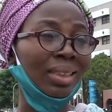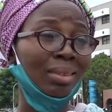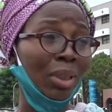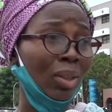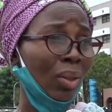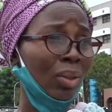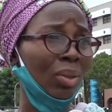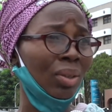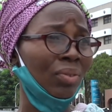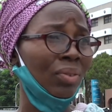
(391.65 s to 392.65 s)
is because
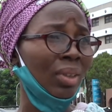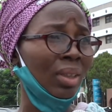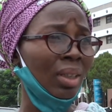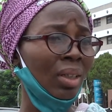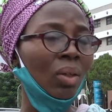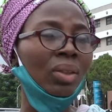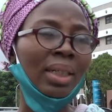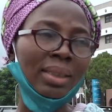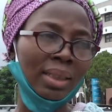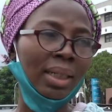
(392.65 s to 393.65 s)
of
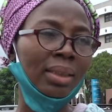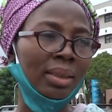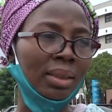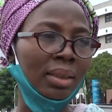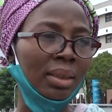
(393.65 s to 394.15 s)
understanding.